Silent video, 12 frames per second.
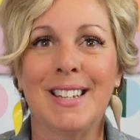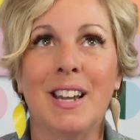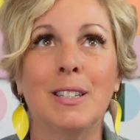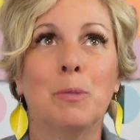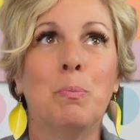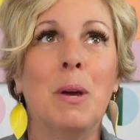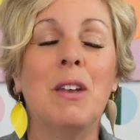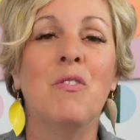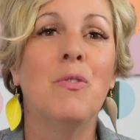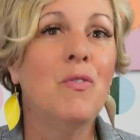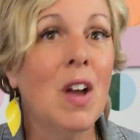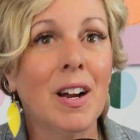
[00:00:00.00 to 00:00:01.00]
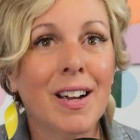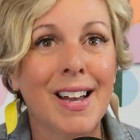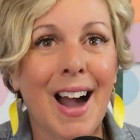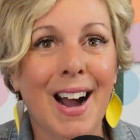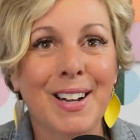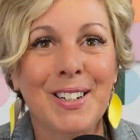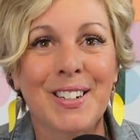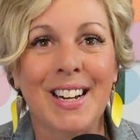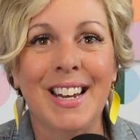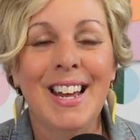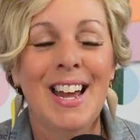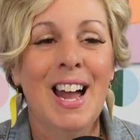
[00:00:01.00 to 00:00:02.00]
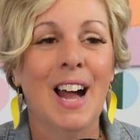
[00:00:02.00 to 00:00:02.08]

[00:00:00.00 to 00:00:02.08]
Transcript: And it's been very accurate